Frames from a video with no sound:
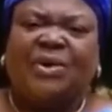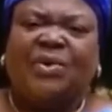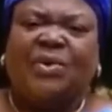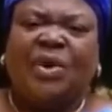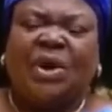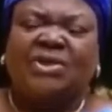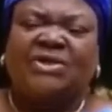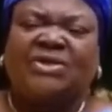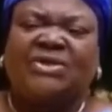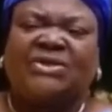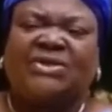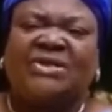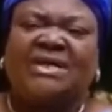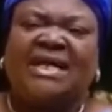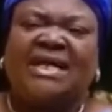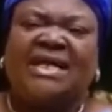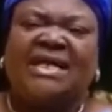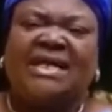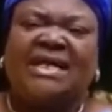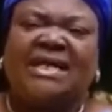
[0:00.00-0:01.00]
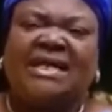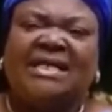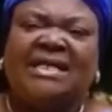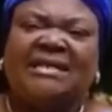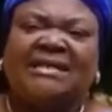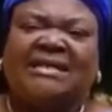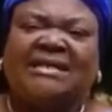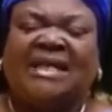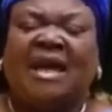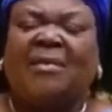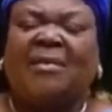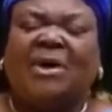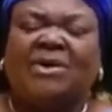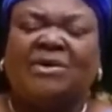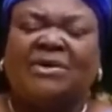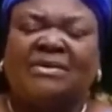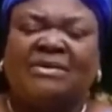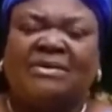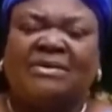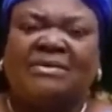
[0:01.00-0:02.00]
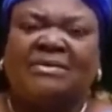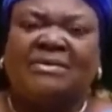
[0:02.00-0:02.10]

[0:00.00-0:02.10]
was summoned.